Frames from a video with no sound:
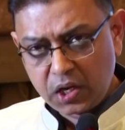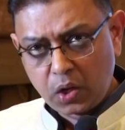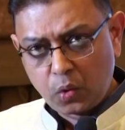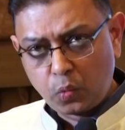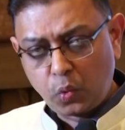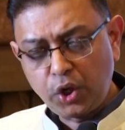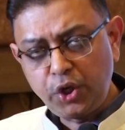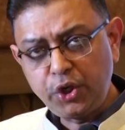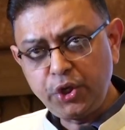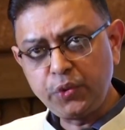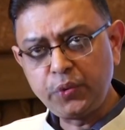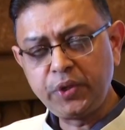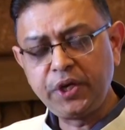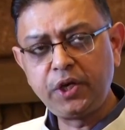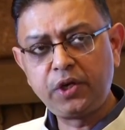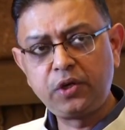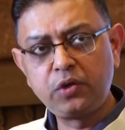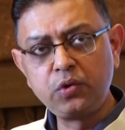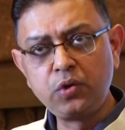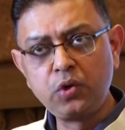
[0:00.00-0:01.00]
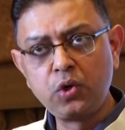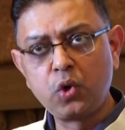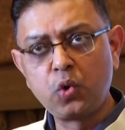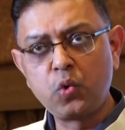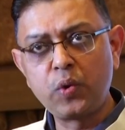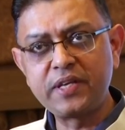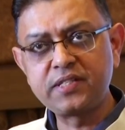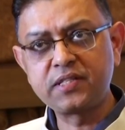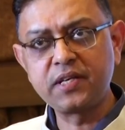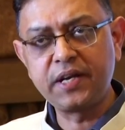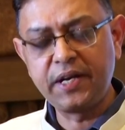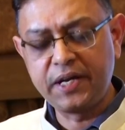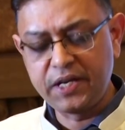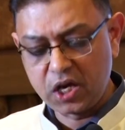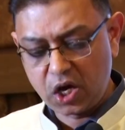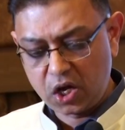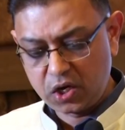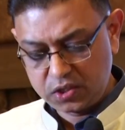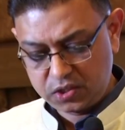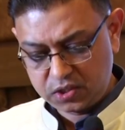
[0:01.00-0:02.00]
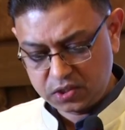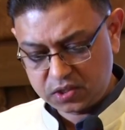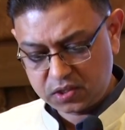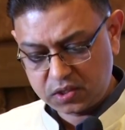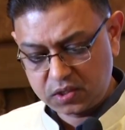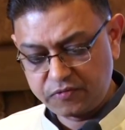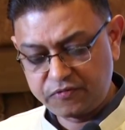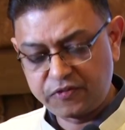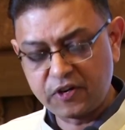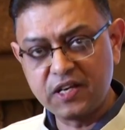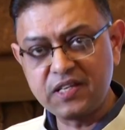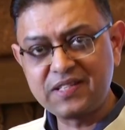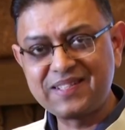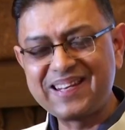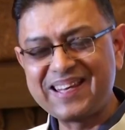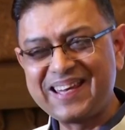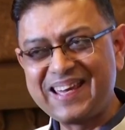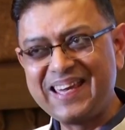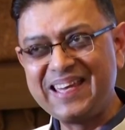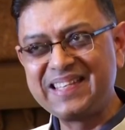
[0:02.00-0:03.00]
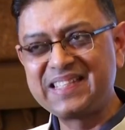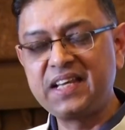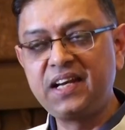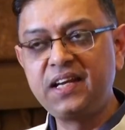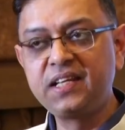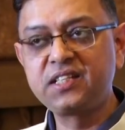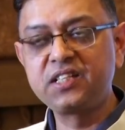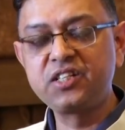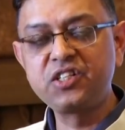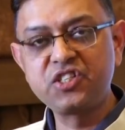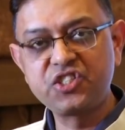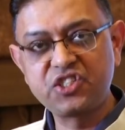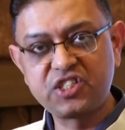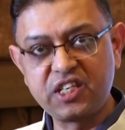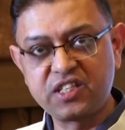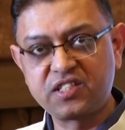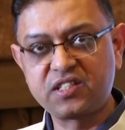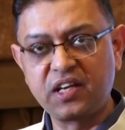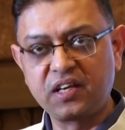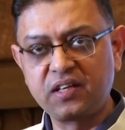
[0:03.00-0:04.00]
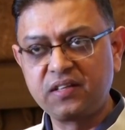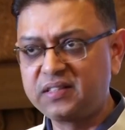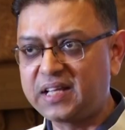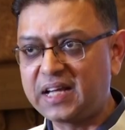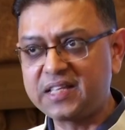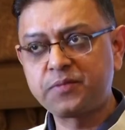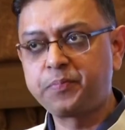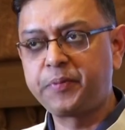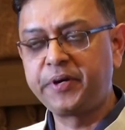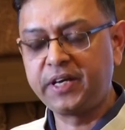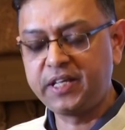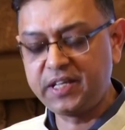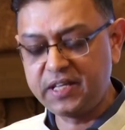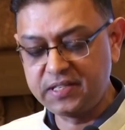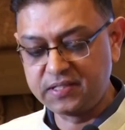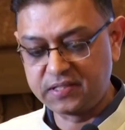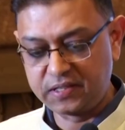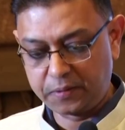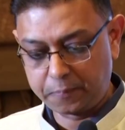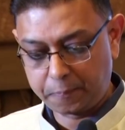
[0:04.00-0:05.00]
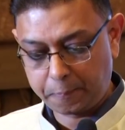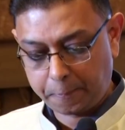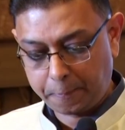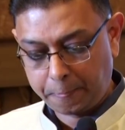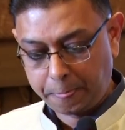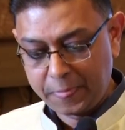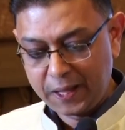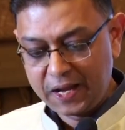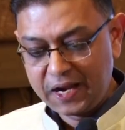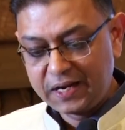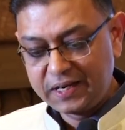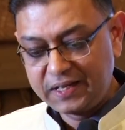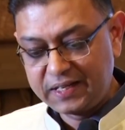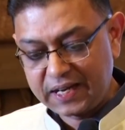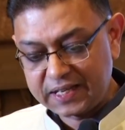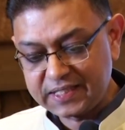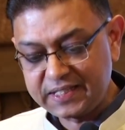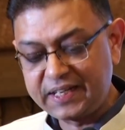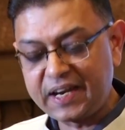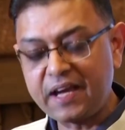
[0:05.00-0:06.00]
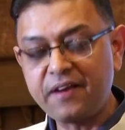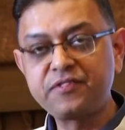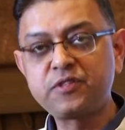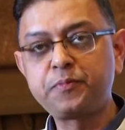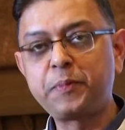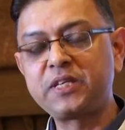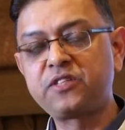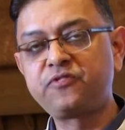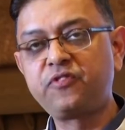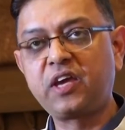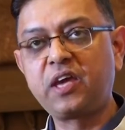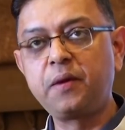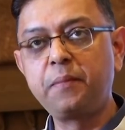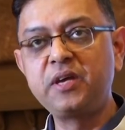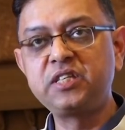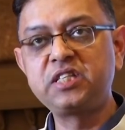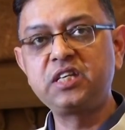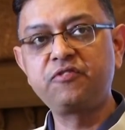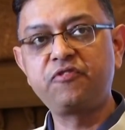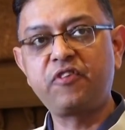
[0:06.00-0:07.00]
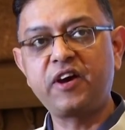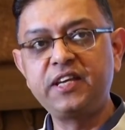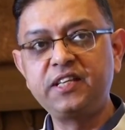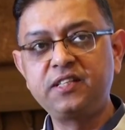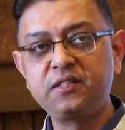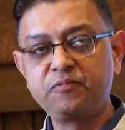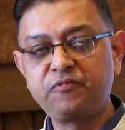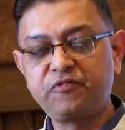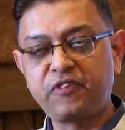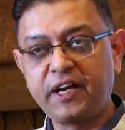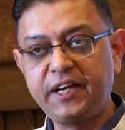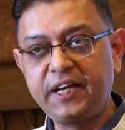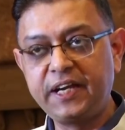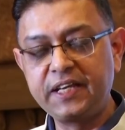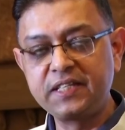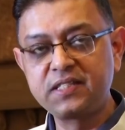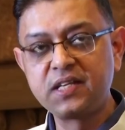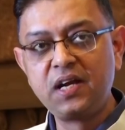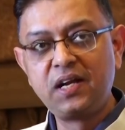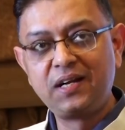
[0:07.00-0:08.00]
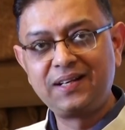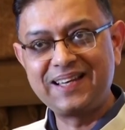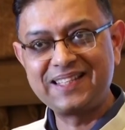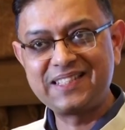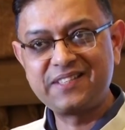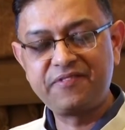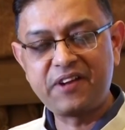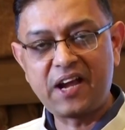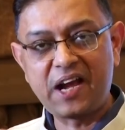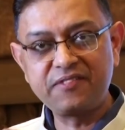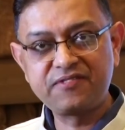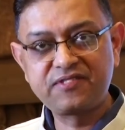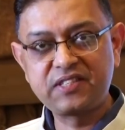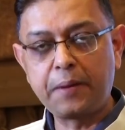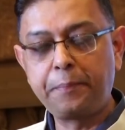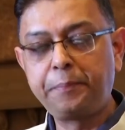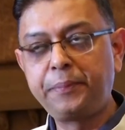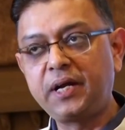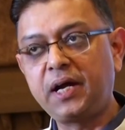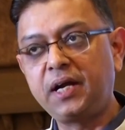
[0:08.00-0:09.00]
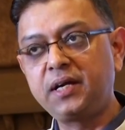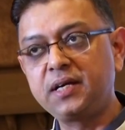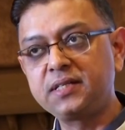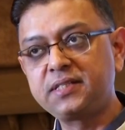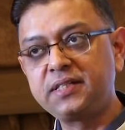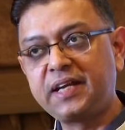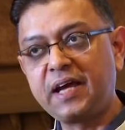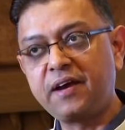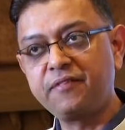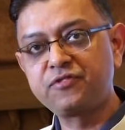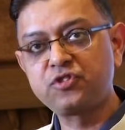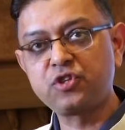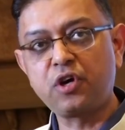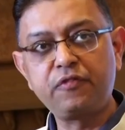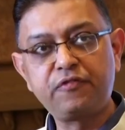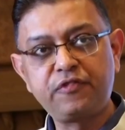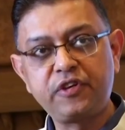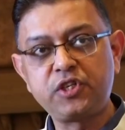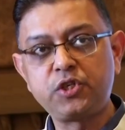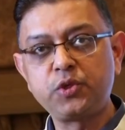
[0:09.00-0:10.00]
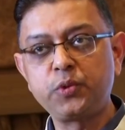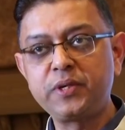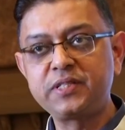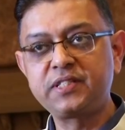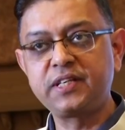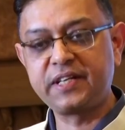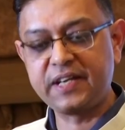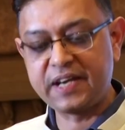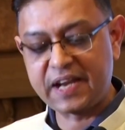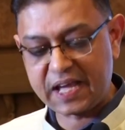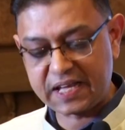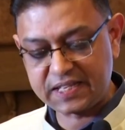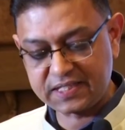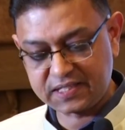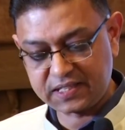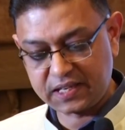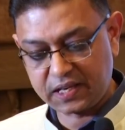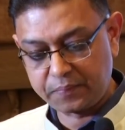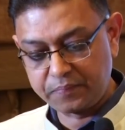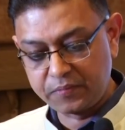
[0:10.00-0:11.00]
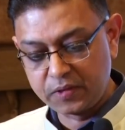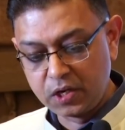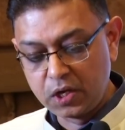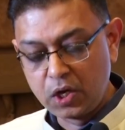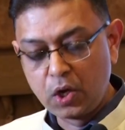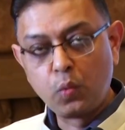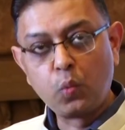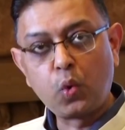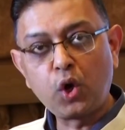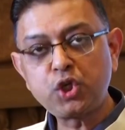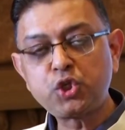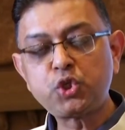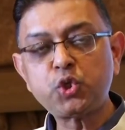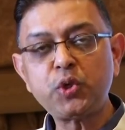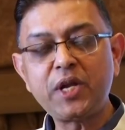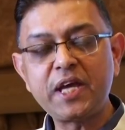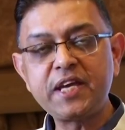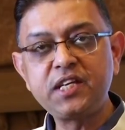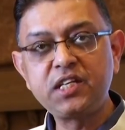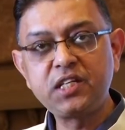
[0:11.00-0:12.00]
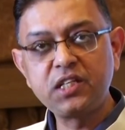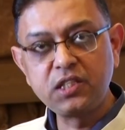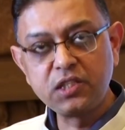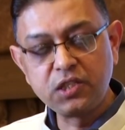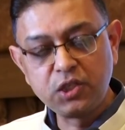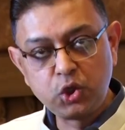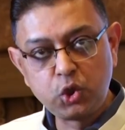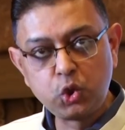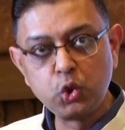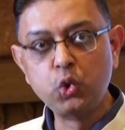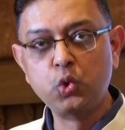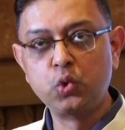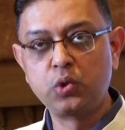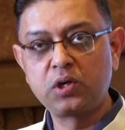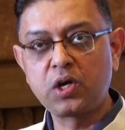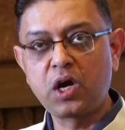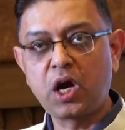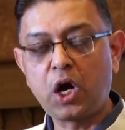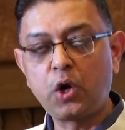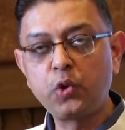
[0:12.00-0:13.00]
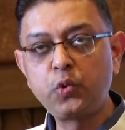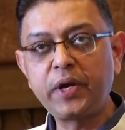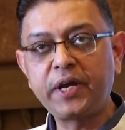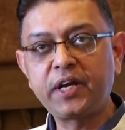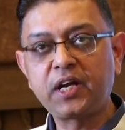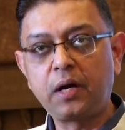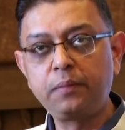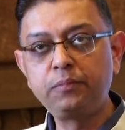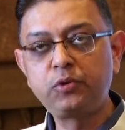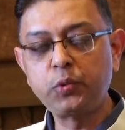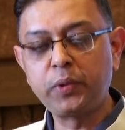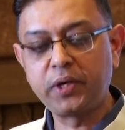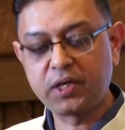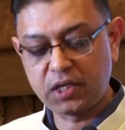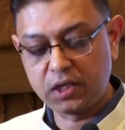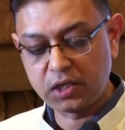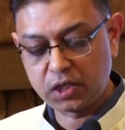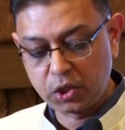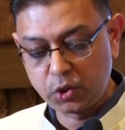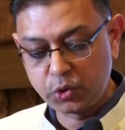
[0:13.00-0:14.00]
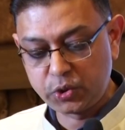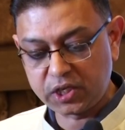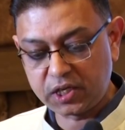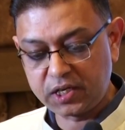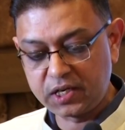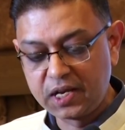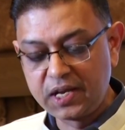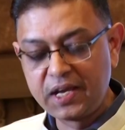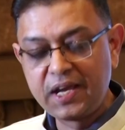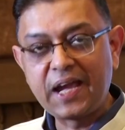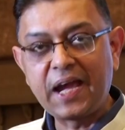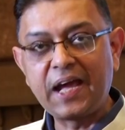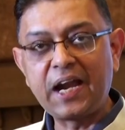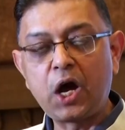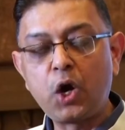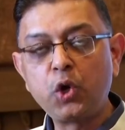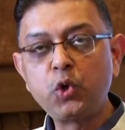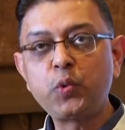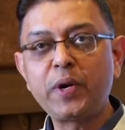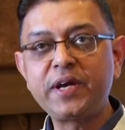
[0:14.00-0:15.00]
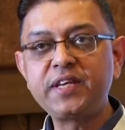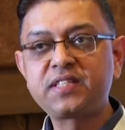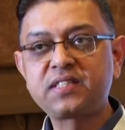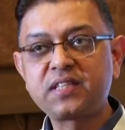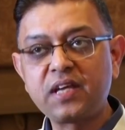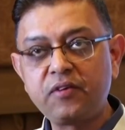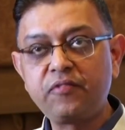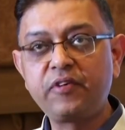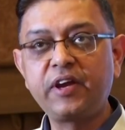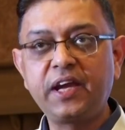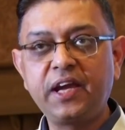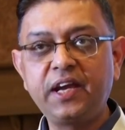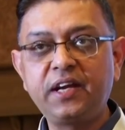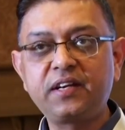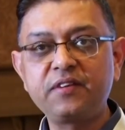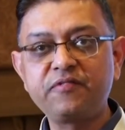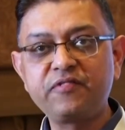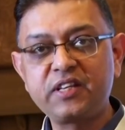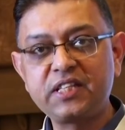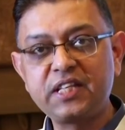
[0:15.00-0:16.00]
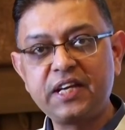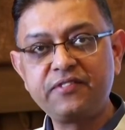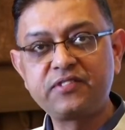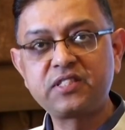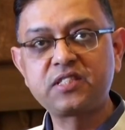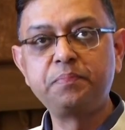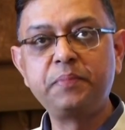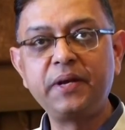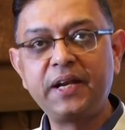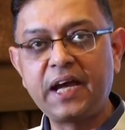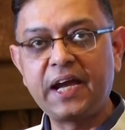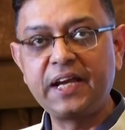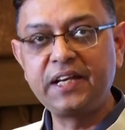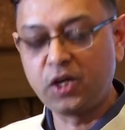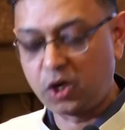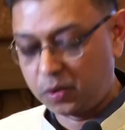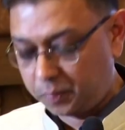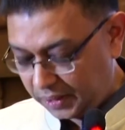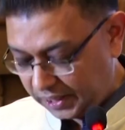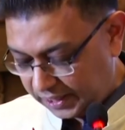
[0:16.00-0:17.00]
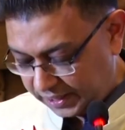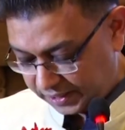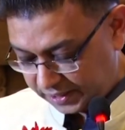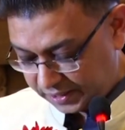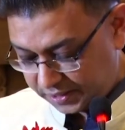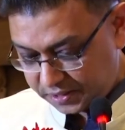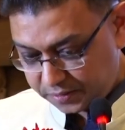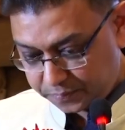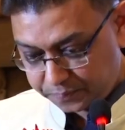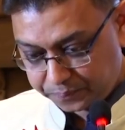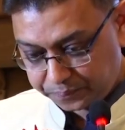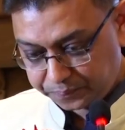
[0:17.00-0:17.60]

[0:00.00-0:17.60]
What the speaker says: What do you need to know as a radiologist? First, is a lesion cystic? That's pretty easy. Does it have specific imaging findings? Does it have septa? Does it have soft tissue? Is it enhancing? What should I do? How do I come to a conclusion? And how do I survey it, whether it's benign or malignant?